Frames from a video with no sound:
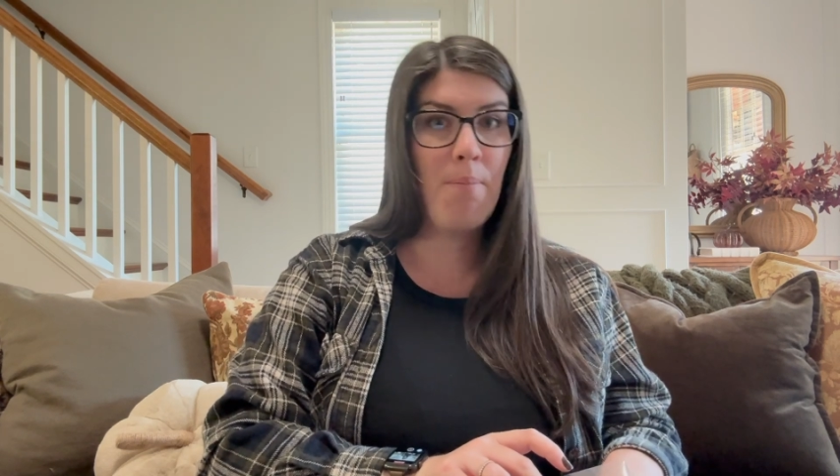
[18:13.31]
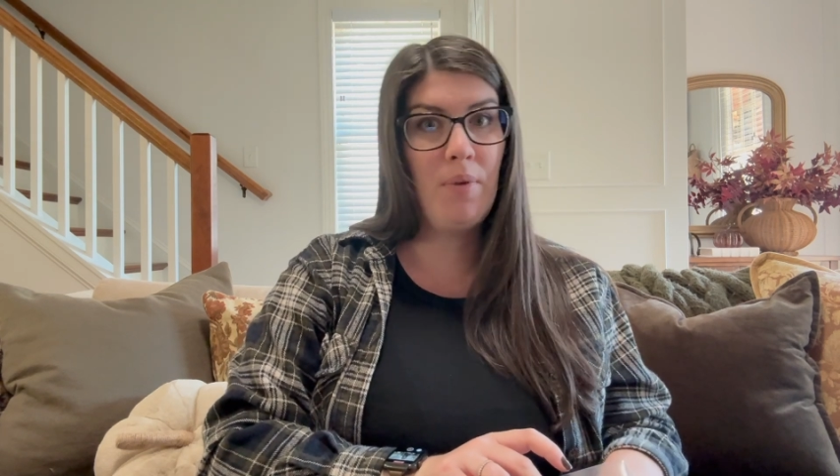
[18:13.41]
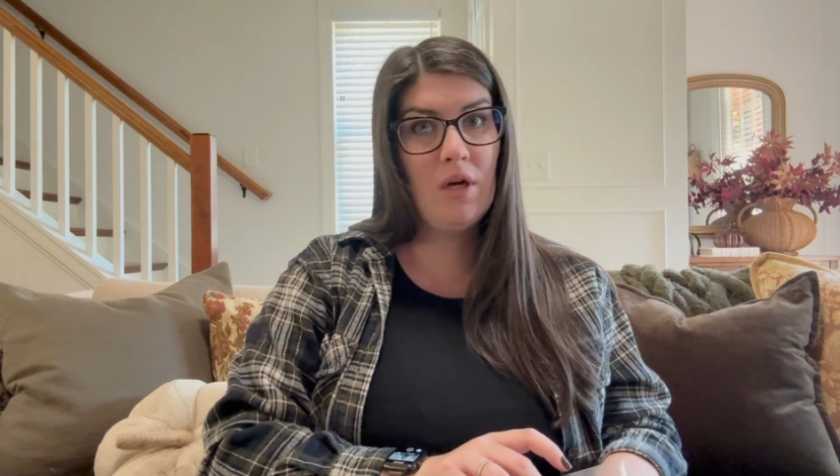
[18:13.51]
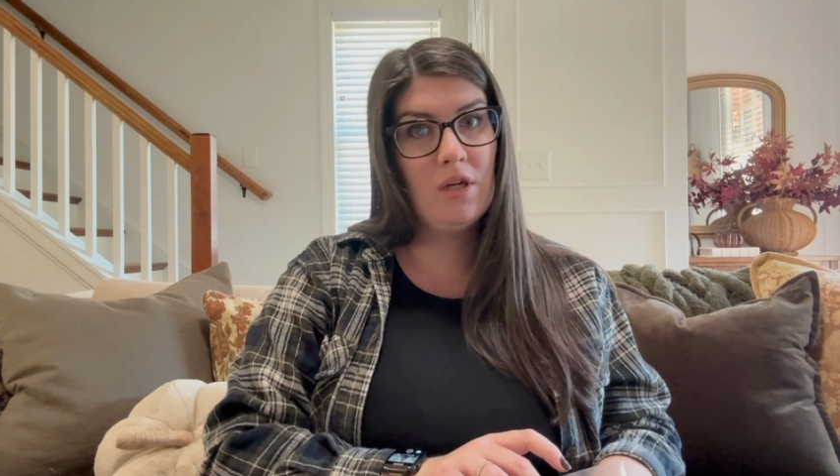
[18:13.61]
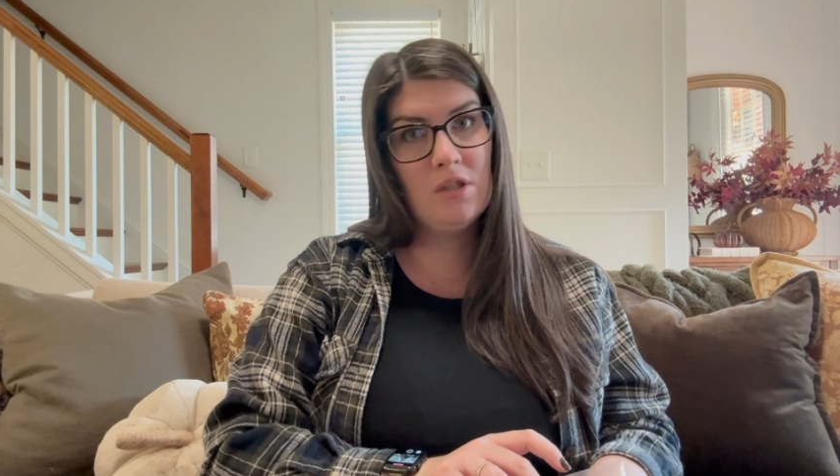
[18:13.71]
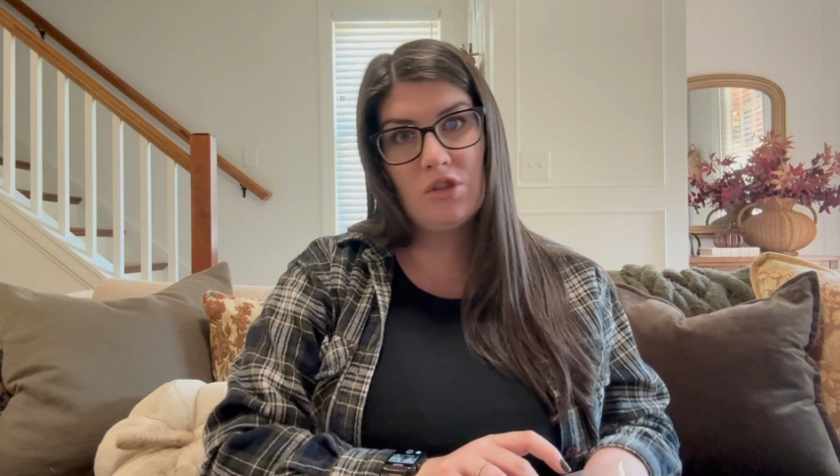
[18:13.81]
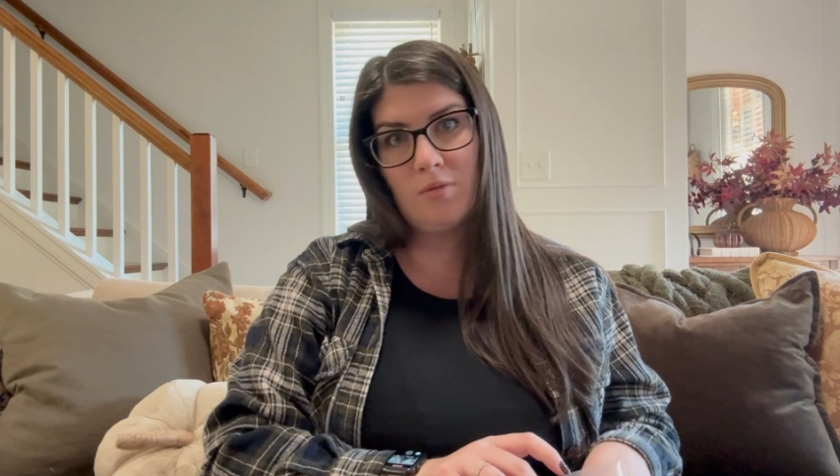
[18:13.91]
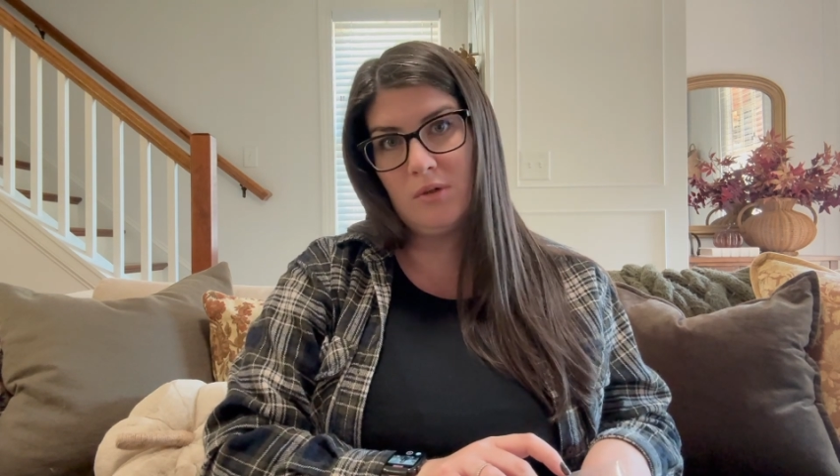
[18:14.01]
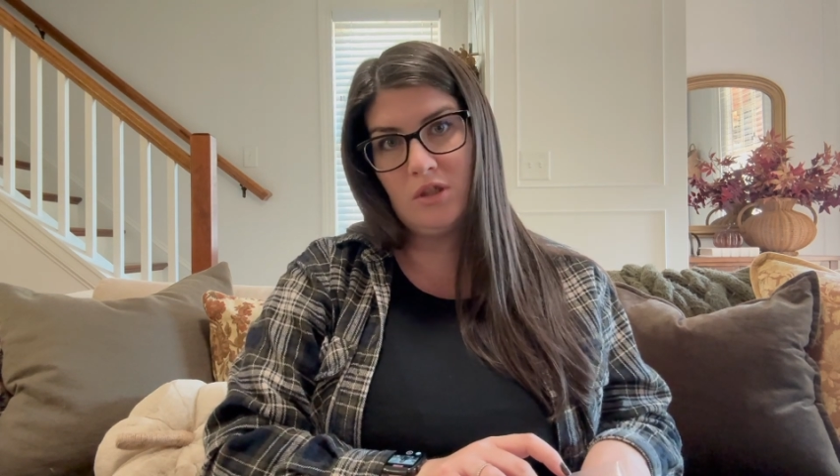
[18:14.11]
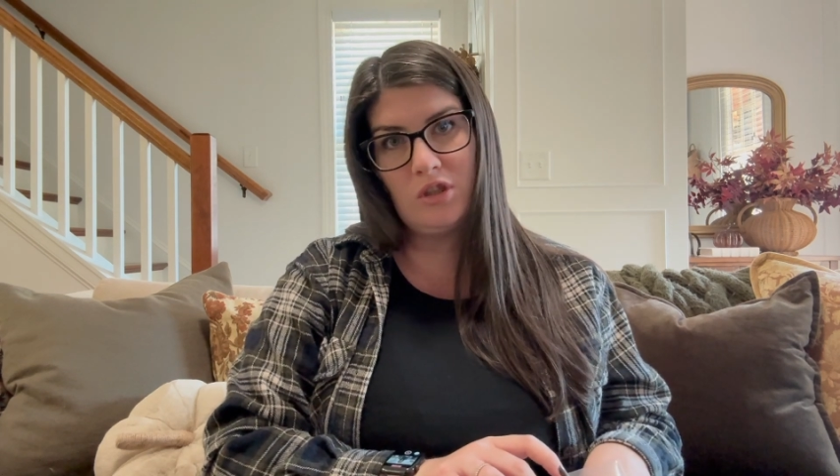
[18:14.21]
bunch of
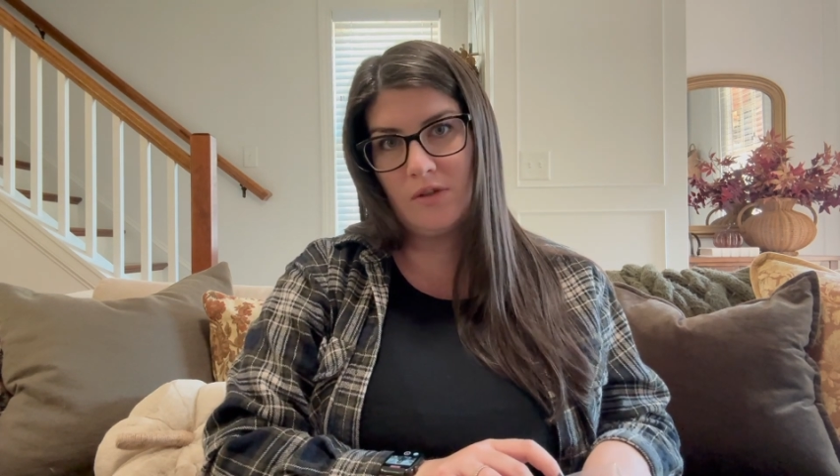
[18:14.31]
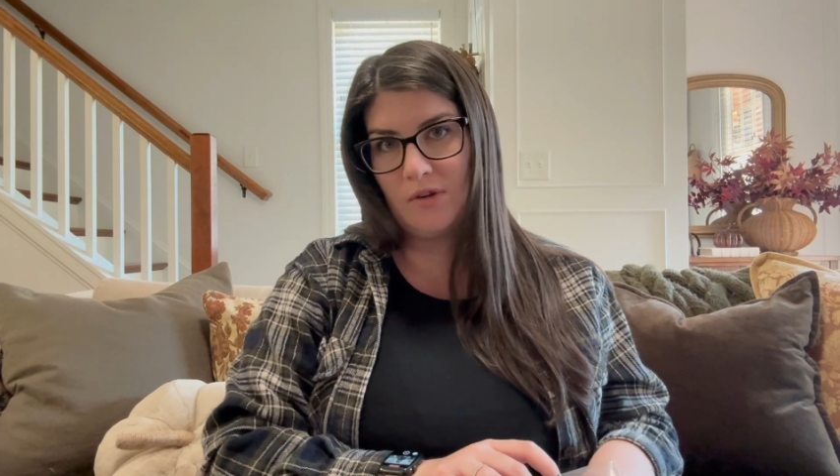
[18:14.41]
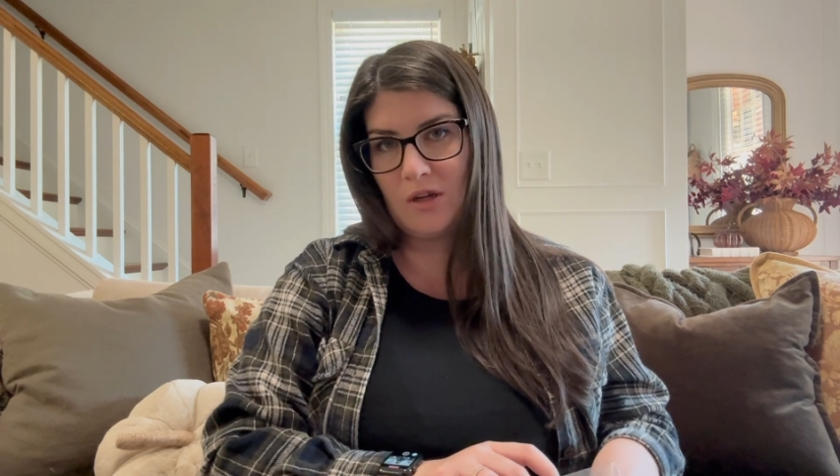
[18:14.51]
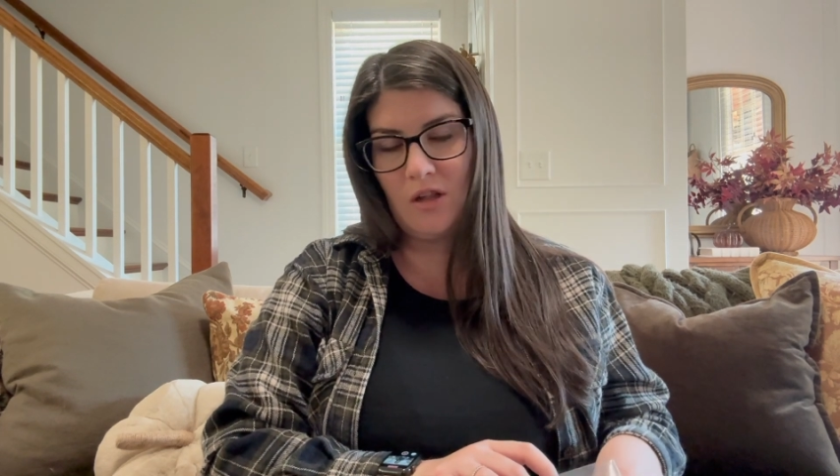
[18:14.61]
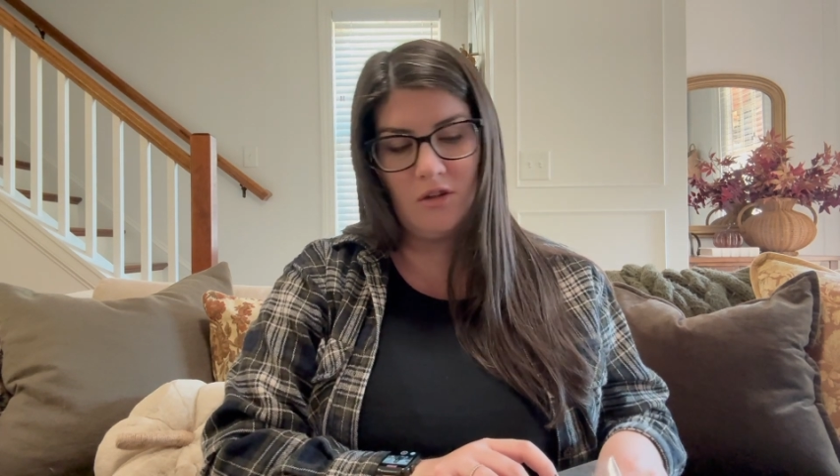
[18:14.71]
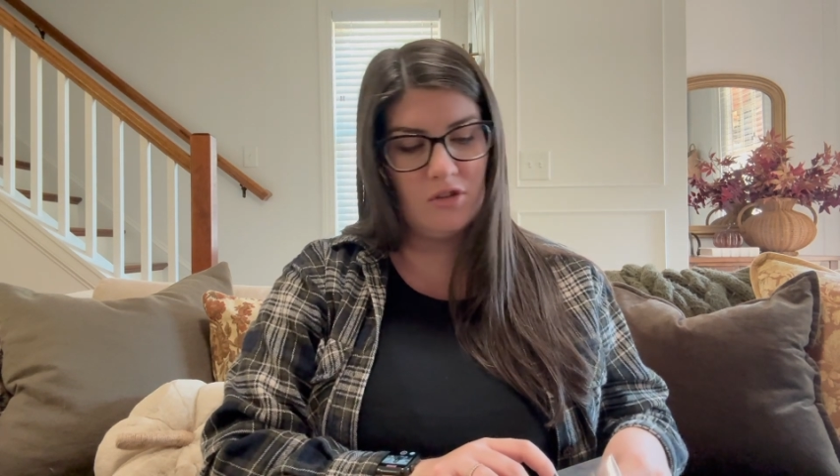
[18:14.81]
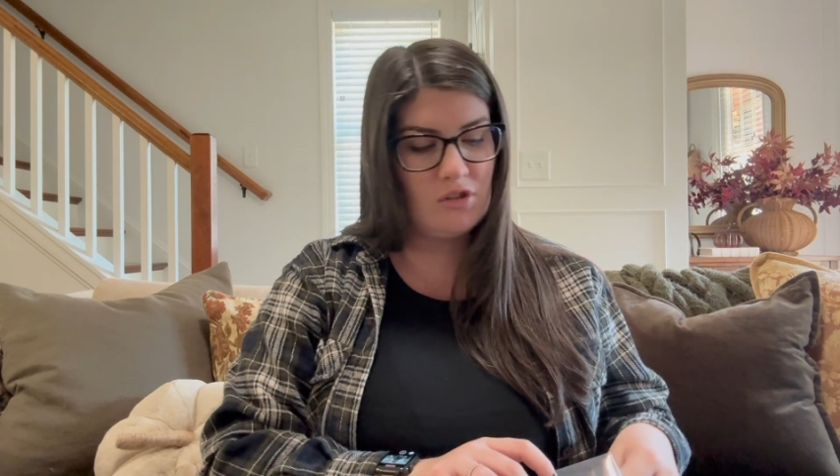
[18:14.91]
different colors.